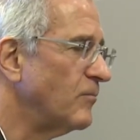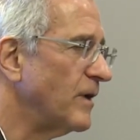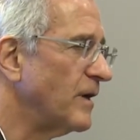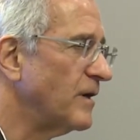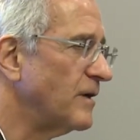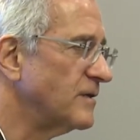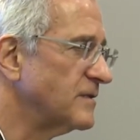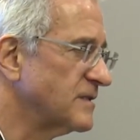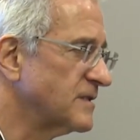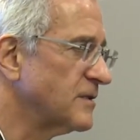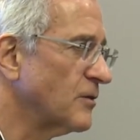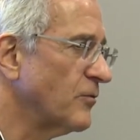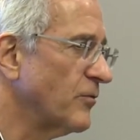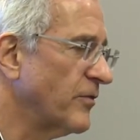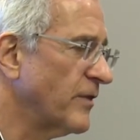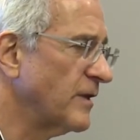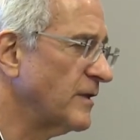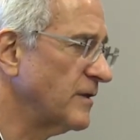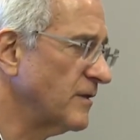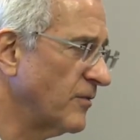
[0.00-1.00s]
uh, so
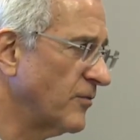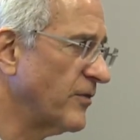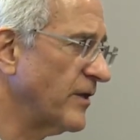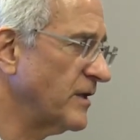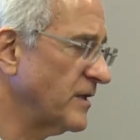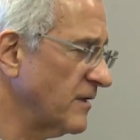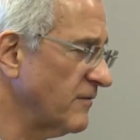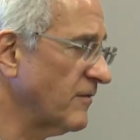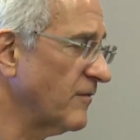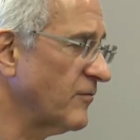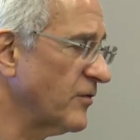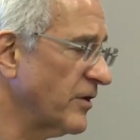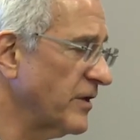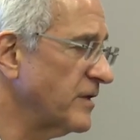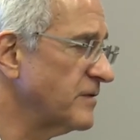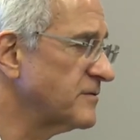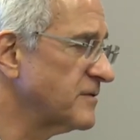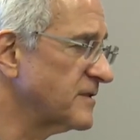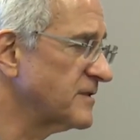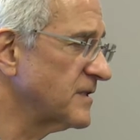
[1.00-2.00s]
they, they give a very
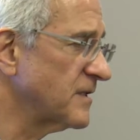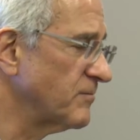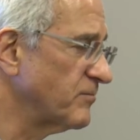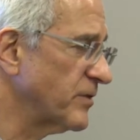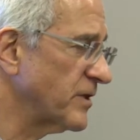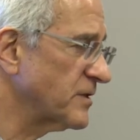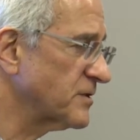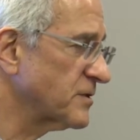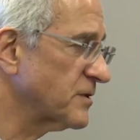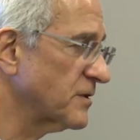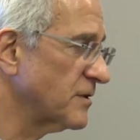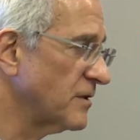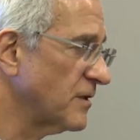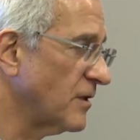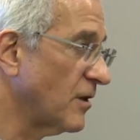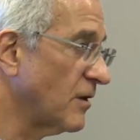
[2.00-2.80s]
interesting picture